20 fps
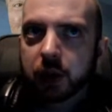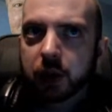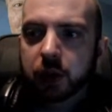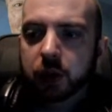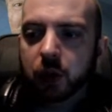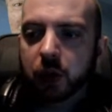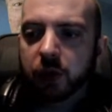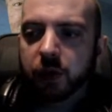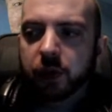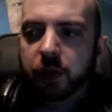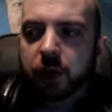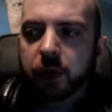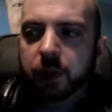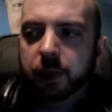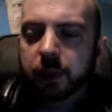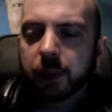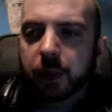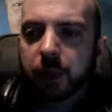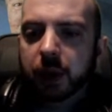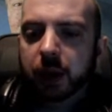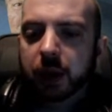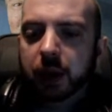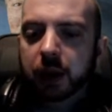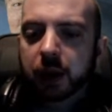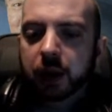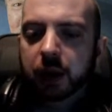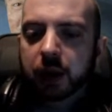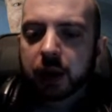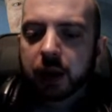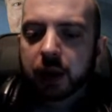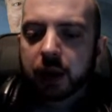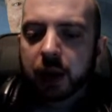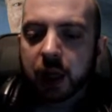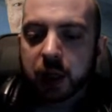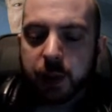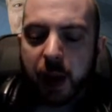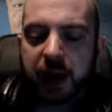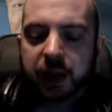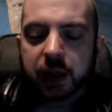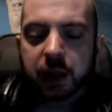sort of
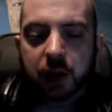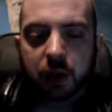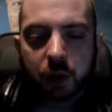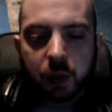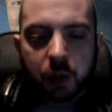expanded in